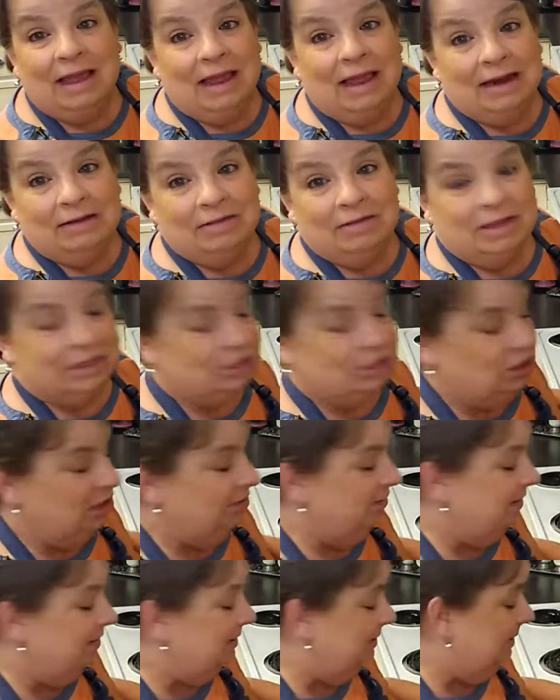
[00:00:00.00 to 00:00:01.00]
I don't like
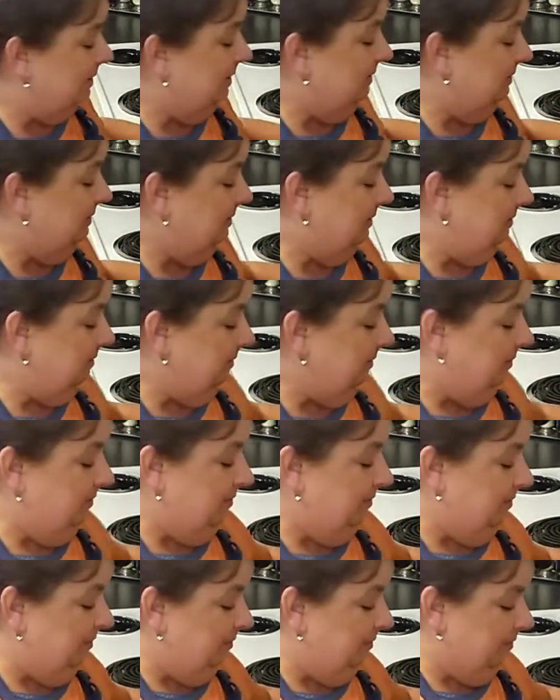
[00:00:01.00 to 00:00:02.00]
cherry seeds.
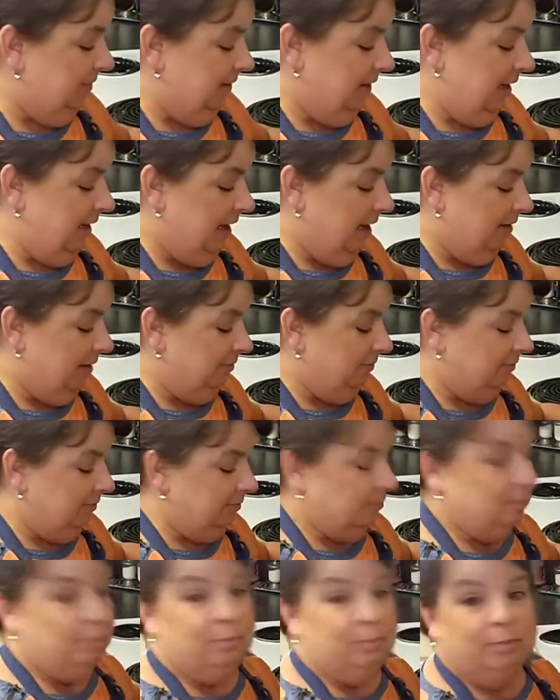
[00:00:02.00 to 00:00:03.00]
Yeah,
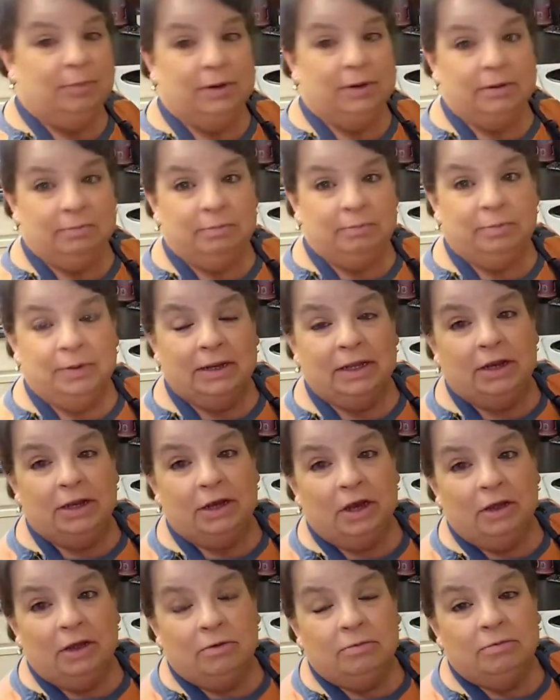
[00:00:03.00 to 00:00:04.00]
but, but you
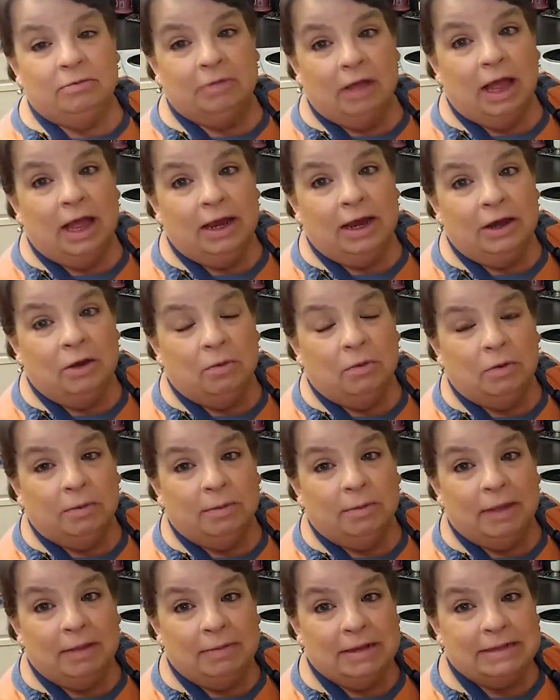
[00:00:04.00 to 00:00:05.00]
know, I know where
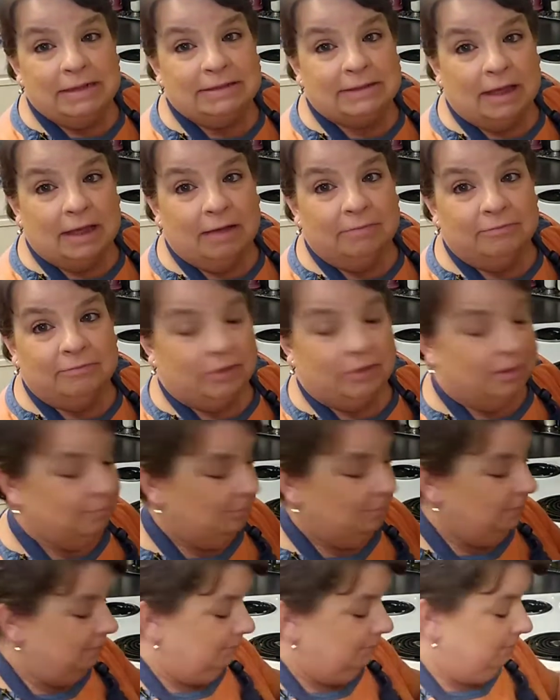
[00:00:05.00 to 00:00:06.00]
babies come from.